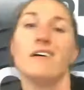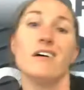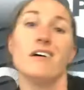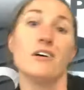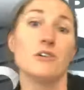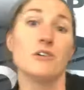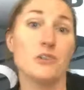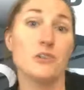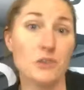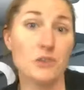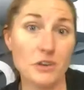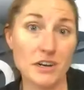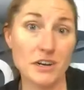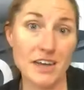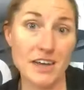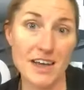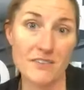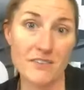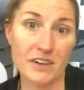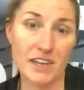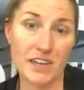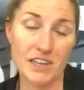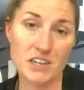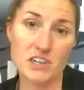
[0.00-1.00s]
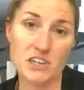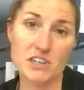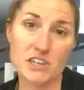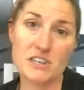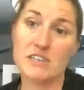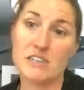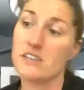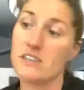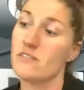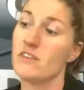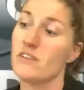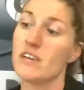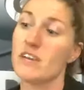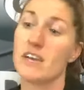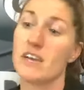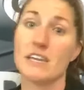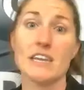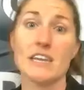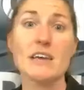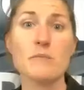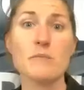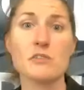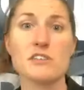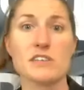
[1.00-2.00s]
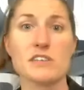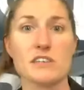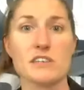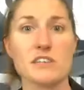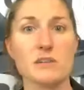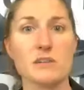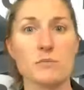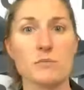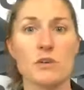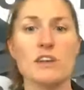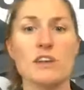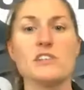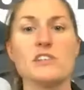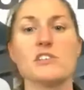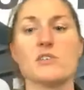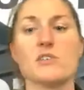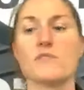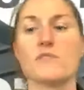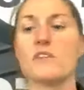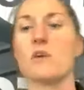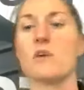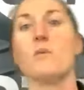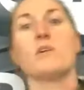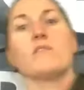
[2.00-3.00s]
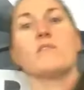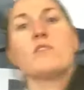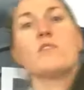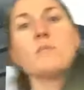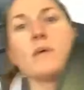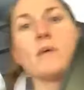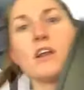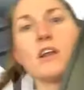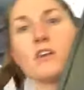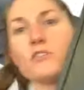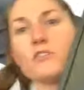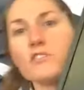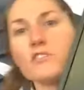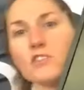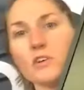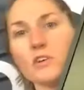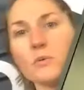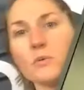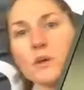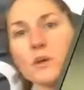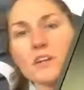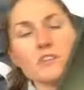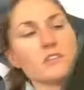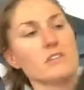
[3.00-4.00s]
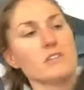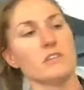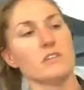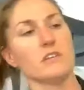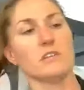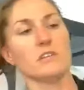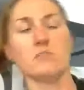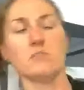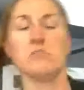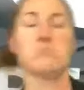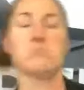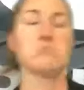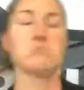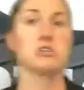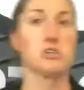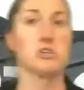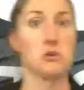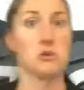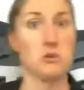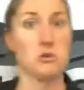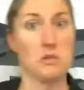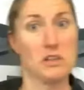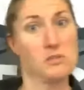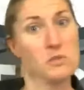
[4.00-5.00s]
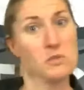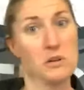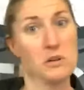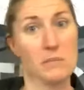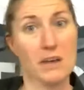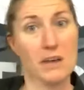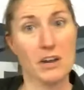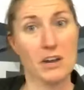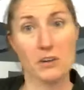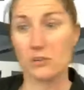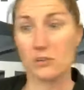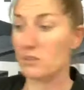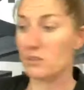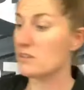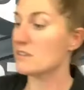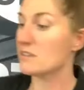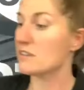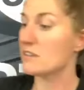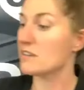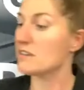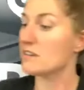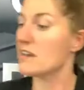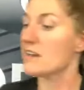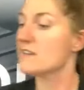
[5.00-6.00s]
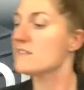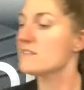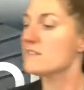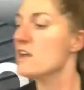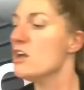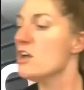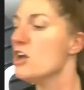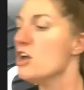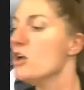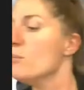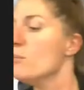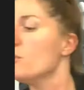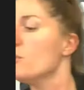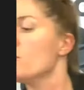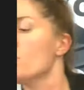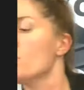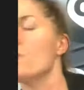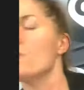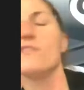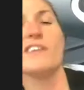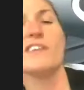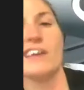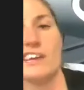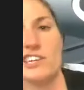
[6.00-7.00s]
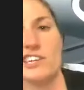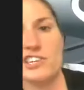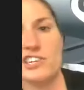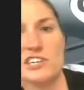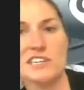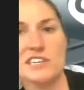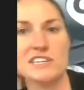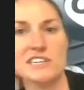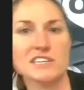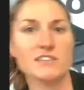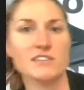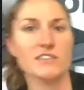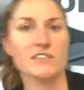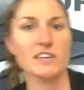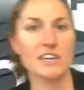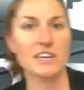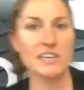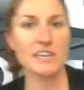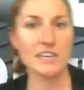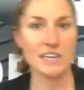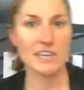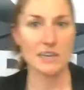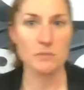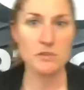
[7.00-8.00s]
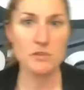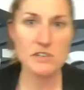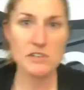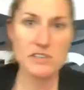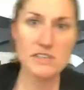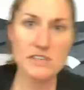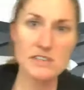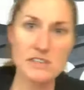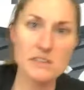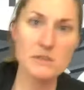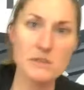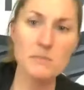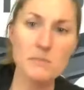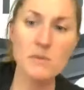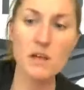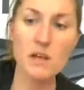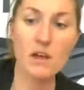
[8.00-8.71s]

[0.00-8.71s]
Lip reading: you're going to have an HDTVI camera system, right? So I've got one of our monitors here, right? Just to show you that's what a monitor looks like, guys. But if you have an HDTVI camera system,